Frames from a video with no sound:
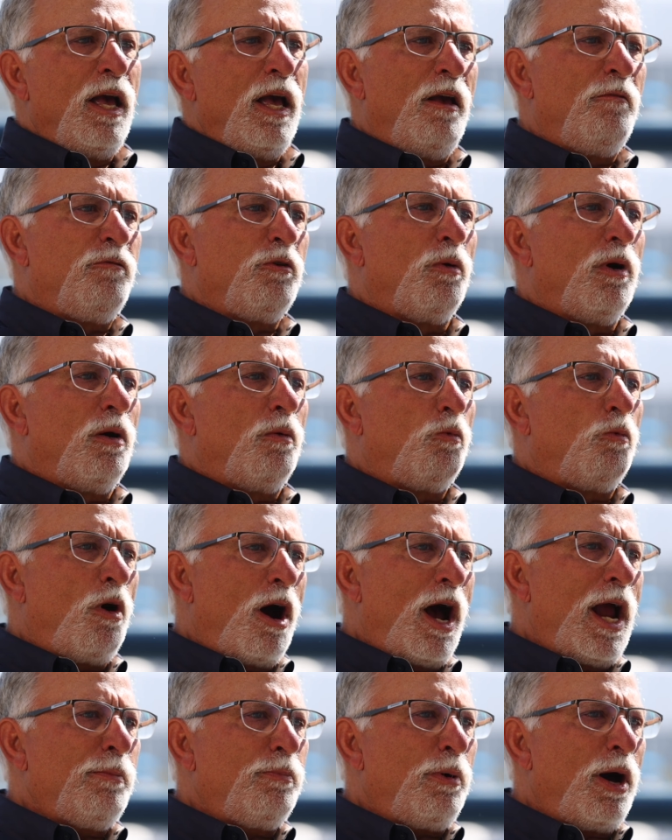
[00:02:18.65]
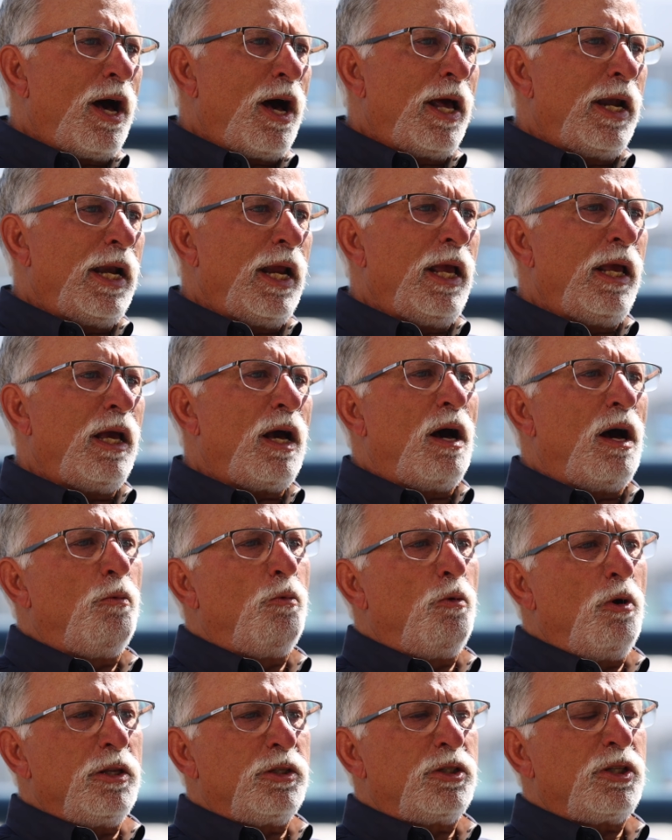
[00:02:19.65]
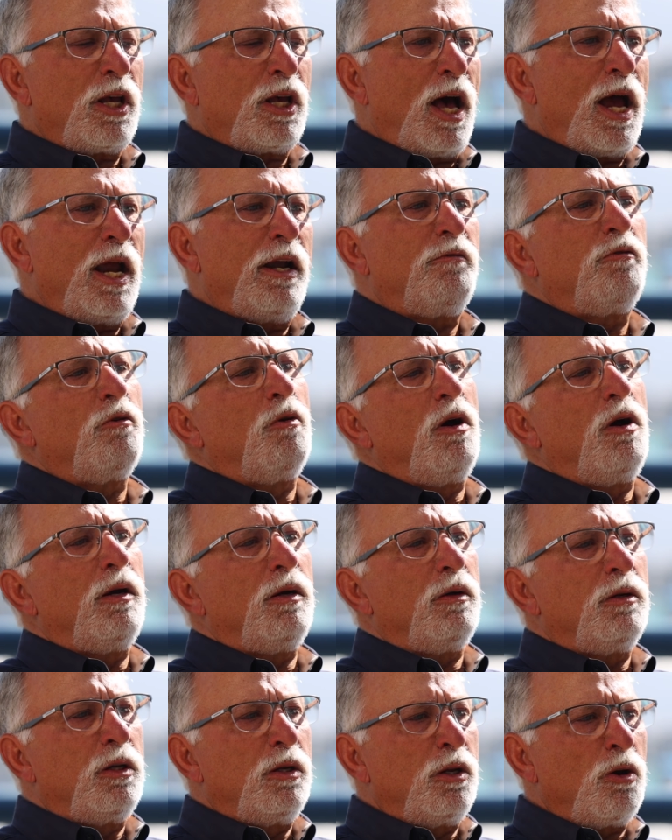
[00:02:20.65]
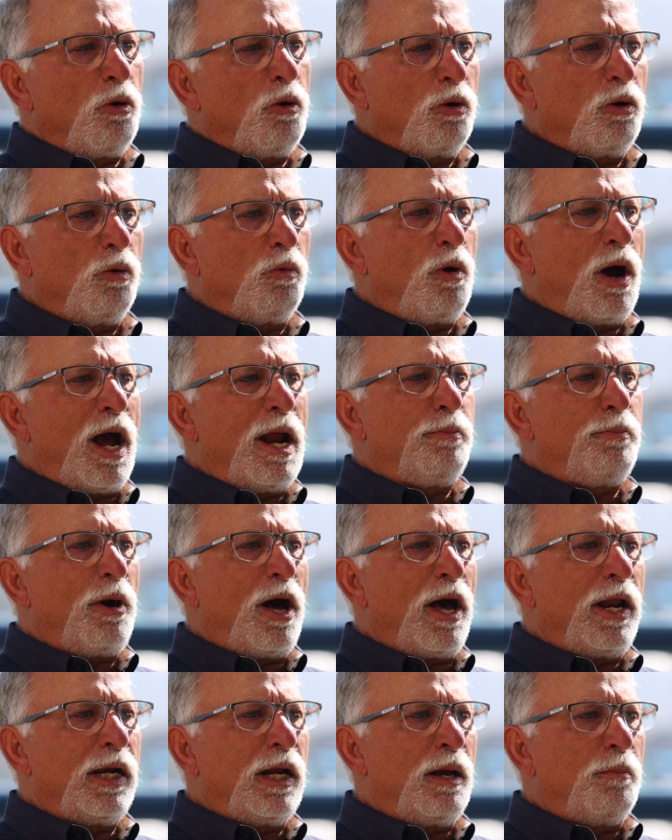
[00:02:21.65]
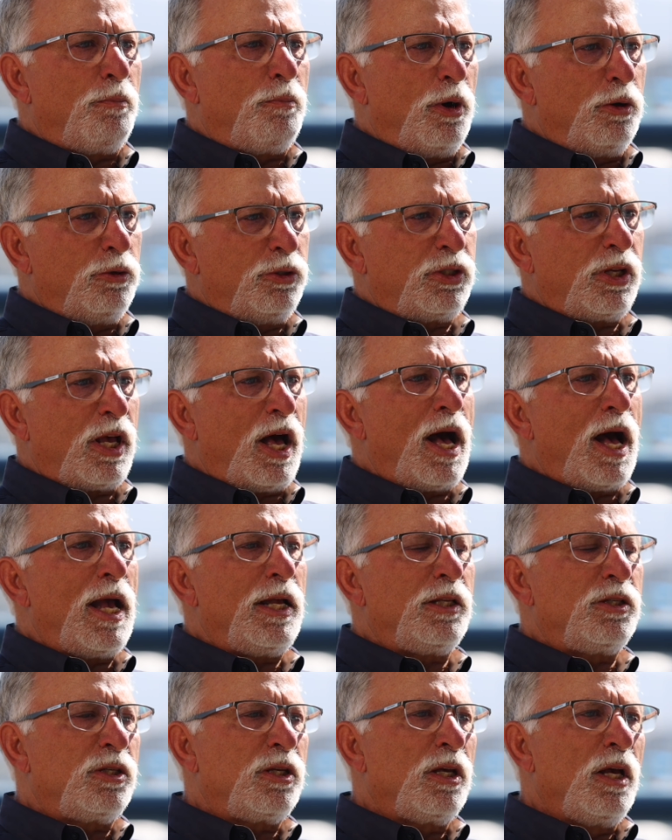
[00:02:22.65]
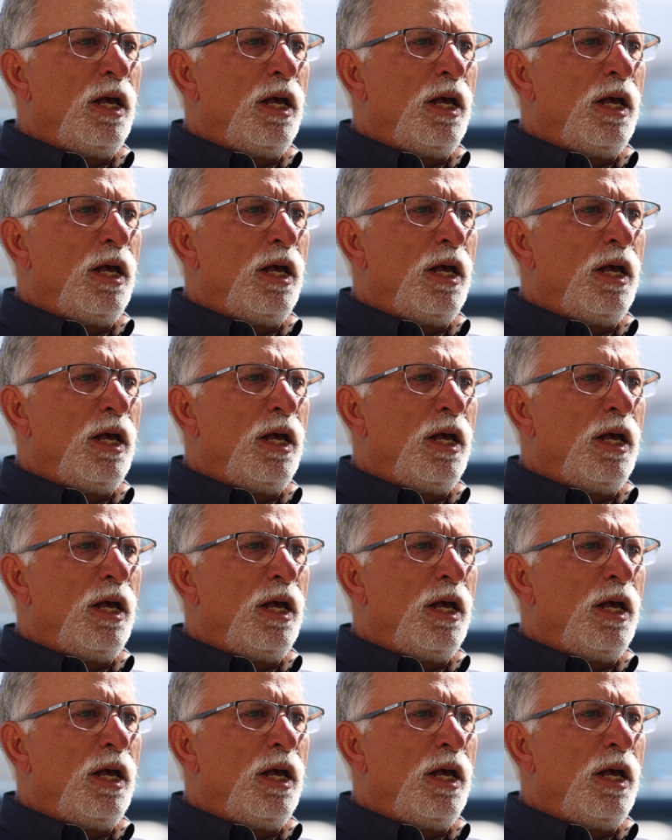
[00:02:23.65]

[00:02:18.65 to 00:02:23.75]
if you want wide body on one side, if you want total wide body on both sides,